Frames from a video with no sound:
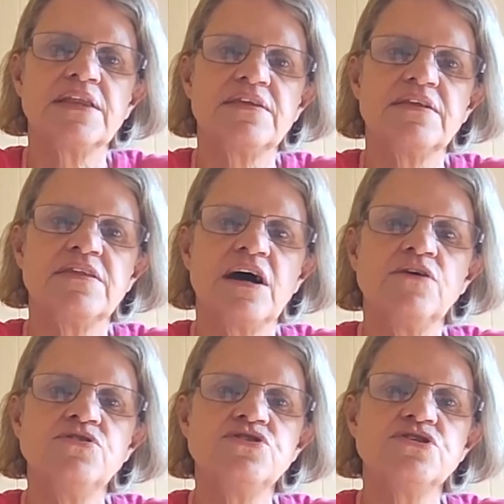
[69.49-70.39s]
th-
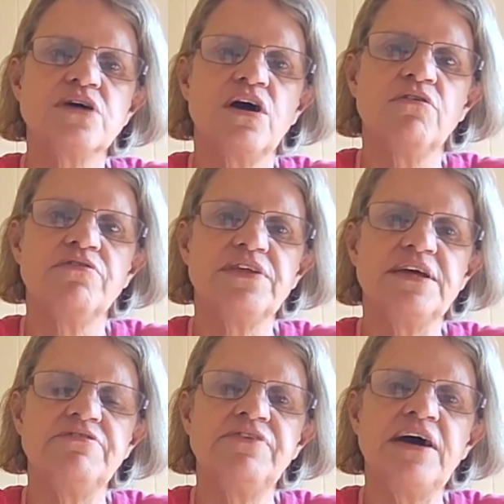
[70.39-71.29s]
those of
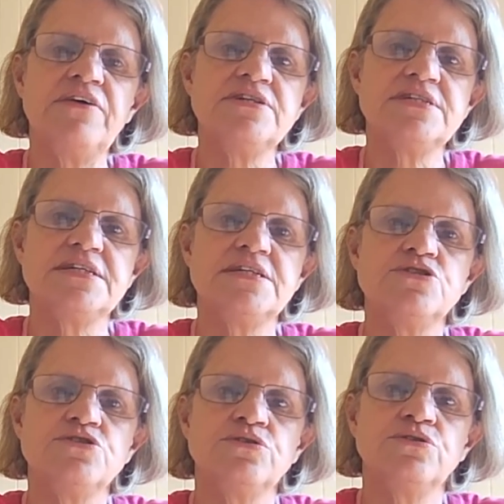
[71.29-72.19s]
the
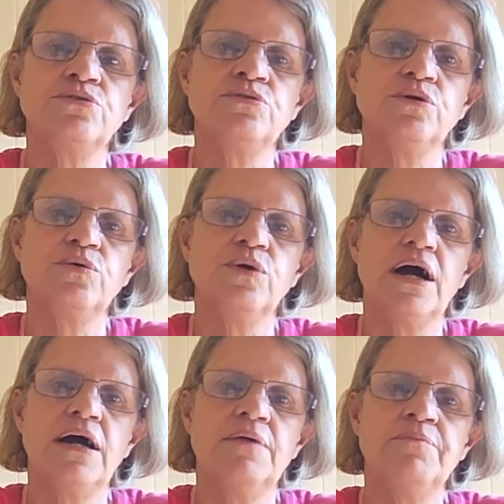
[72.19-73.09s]
Pharisees who
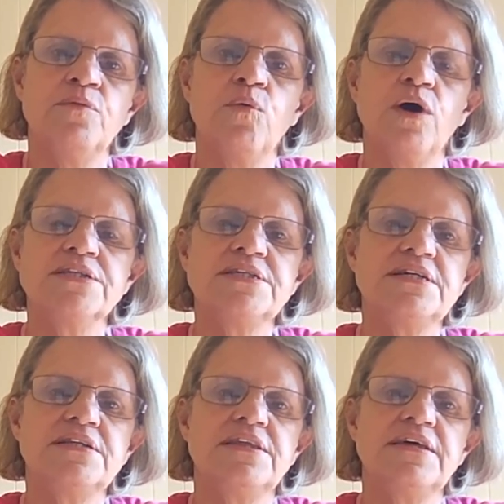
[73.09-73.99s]
um,
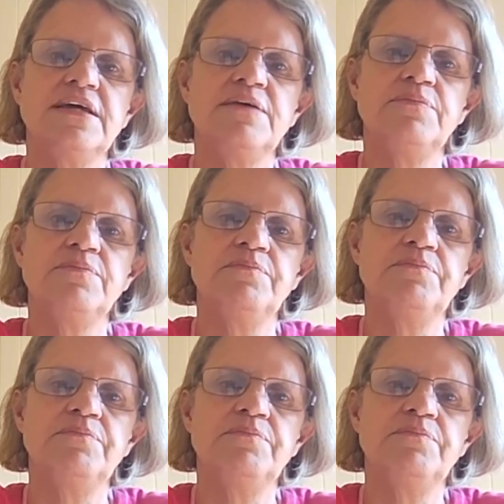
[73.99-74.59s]
wanted the